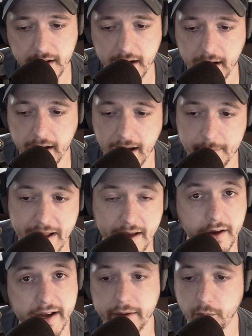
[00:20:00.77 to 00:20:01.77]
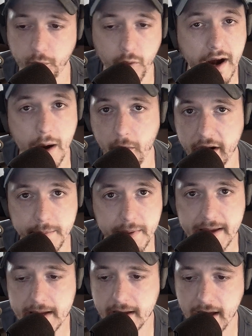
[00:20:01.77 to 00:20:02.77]
Uh, I'm not like where I want to
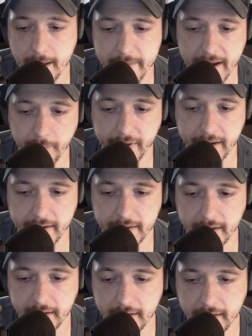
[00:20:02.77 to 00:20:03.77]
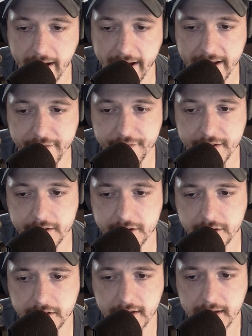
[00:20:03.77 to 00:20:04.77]
be. I'm not where I
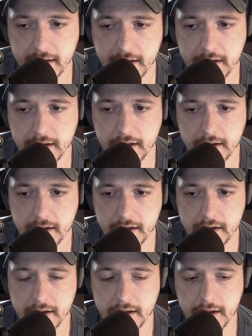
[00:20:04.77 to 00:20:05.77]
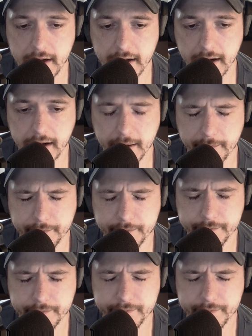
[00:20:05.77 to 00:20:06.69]
feel. Um,